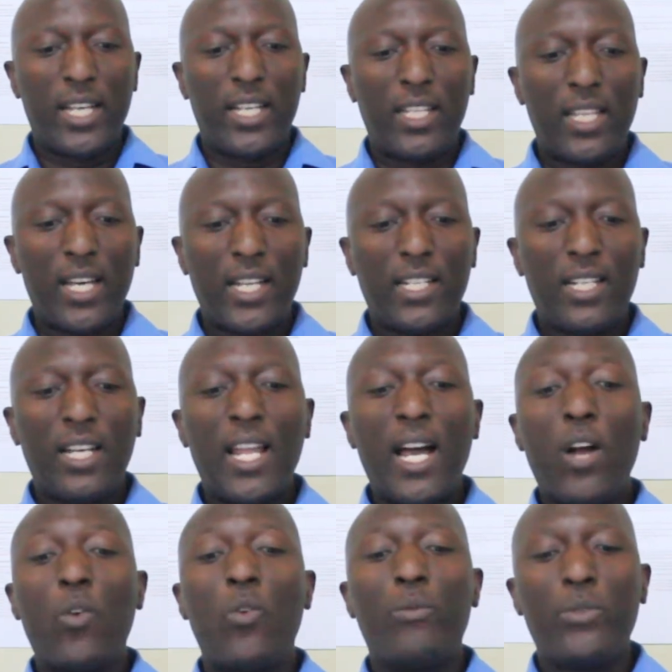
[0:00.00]
And that
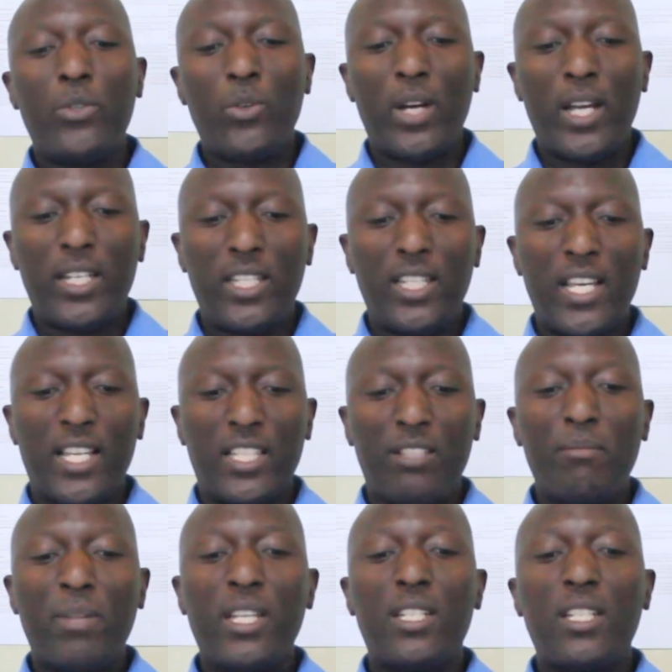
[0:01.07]
lack of new
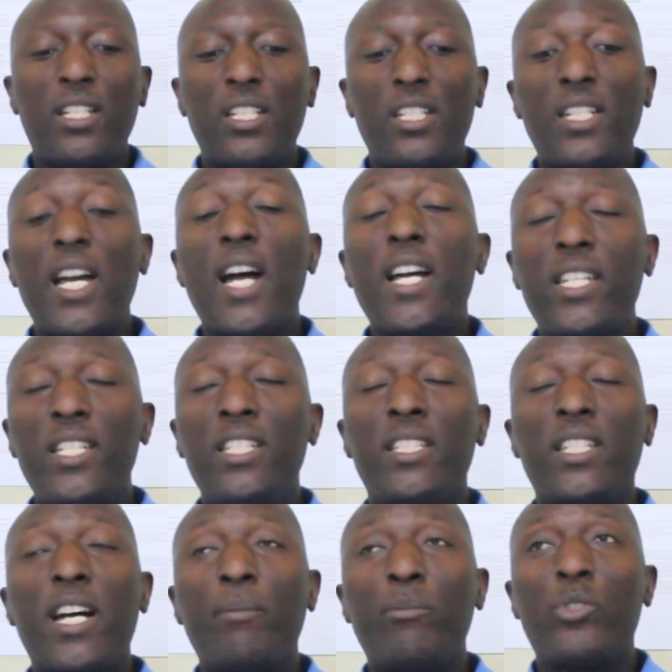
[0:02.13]
ideas may retard
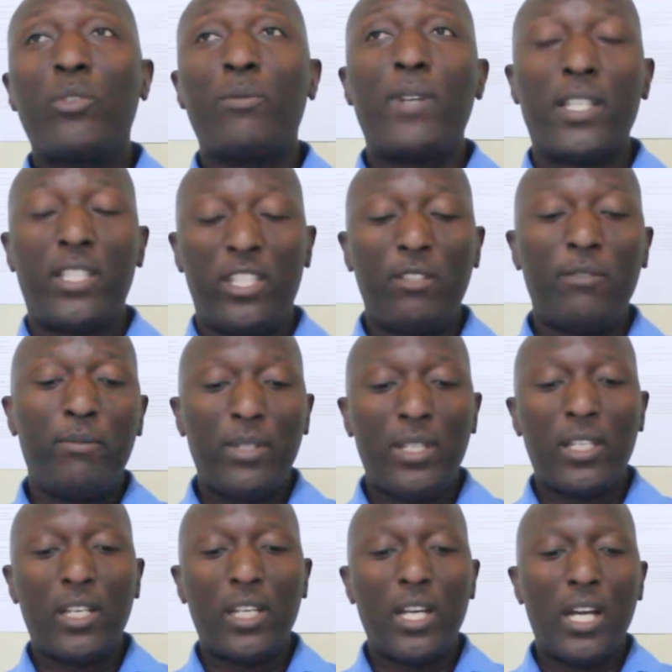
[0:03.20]
in terms of
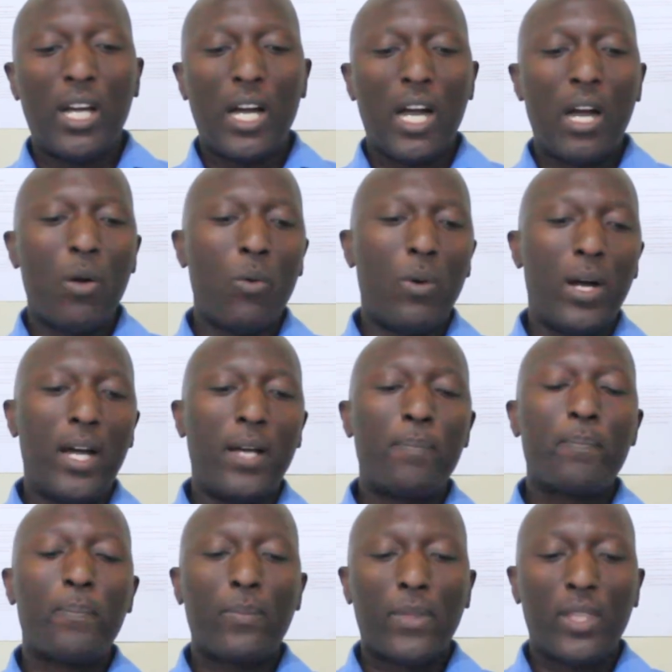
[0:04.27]
achieving
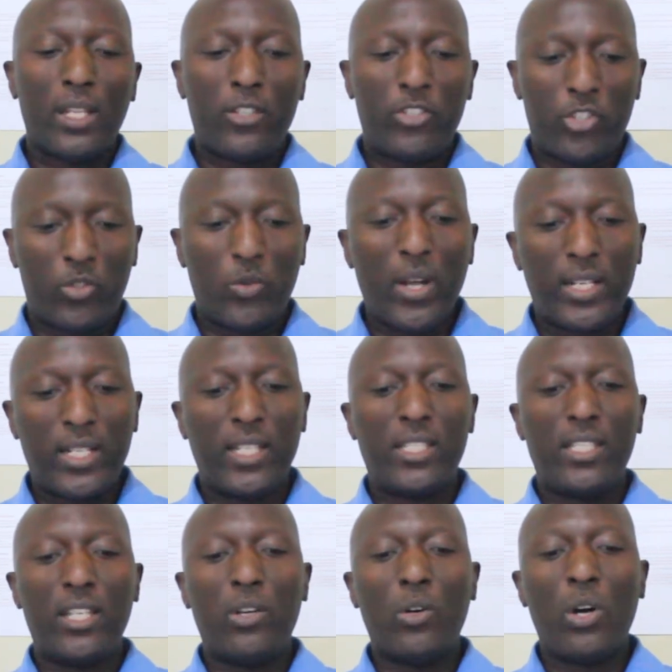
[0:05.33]
our
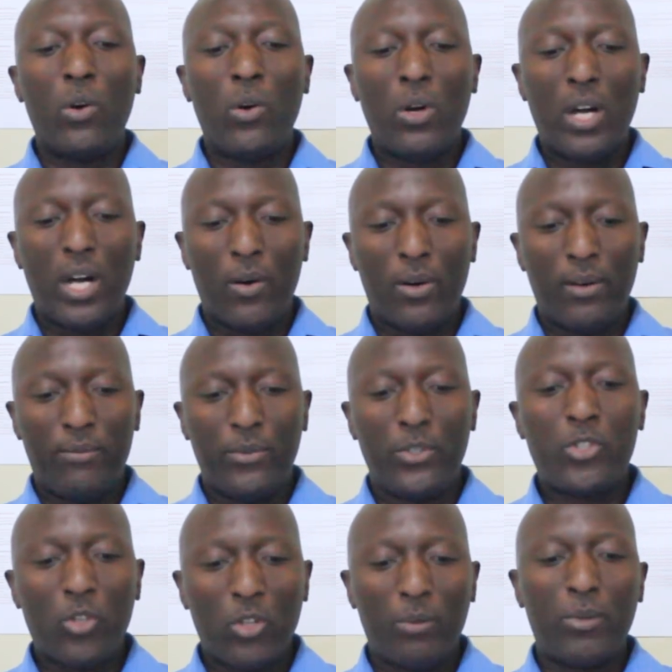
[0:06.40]
strategy or our
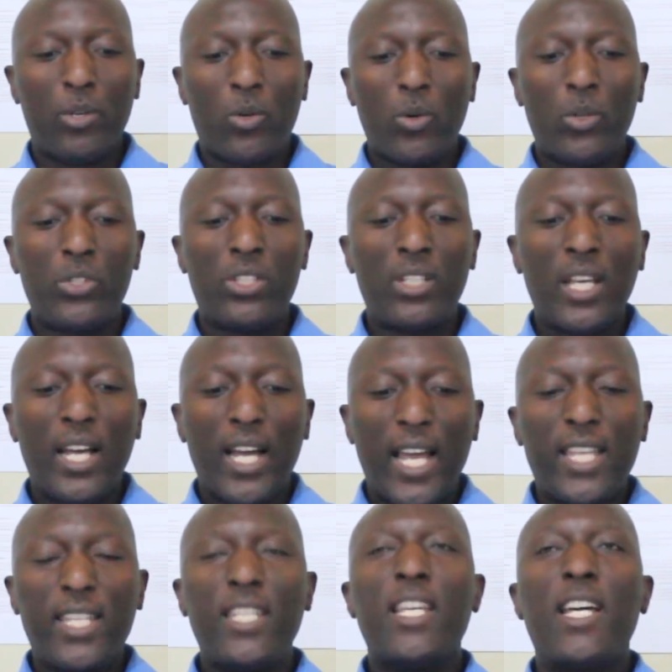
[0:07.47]
vision, because
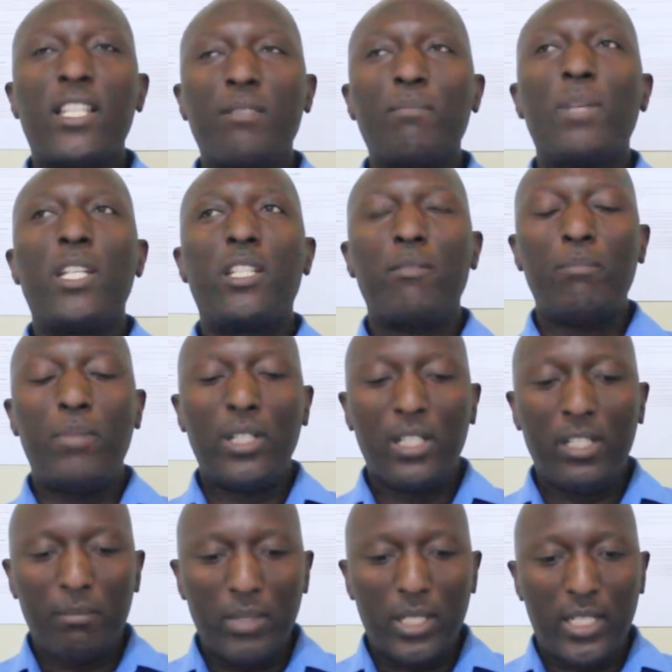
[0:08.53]
ideas may be
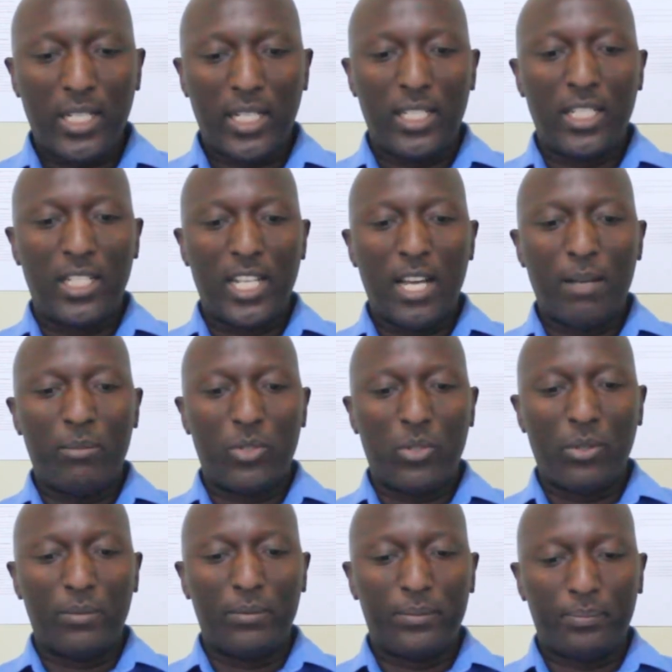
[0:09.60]
limited in
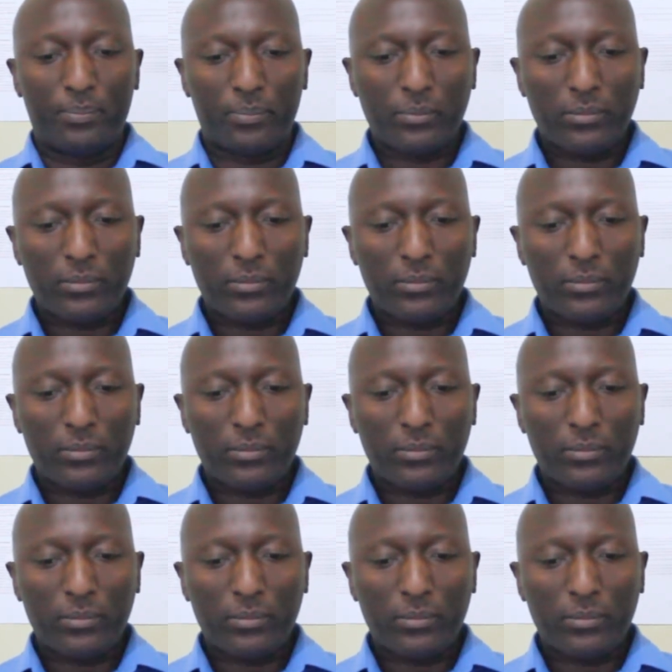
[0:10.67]
terms of